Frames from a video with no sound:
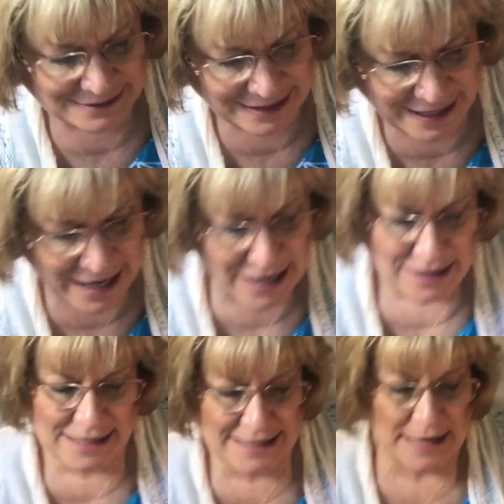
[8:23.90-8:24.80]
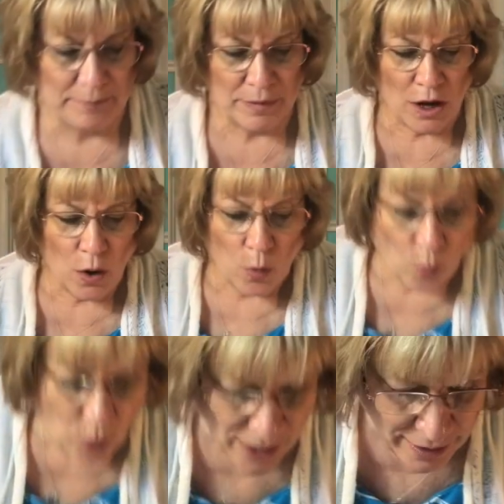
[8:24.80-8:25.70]
okay. Let's see.
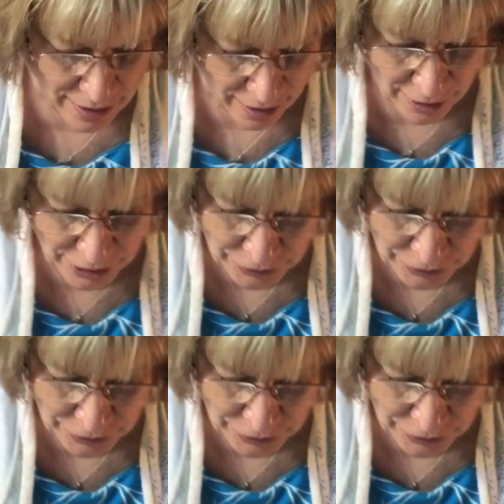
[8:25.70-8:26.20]
What are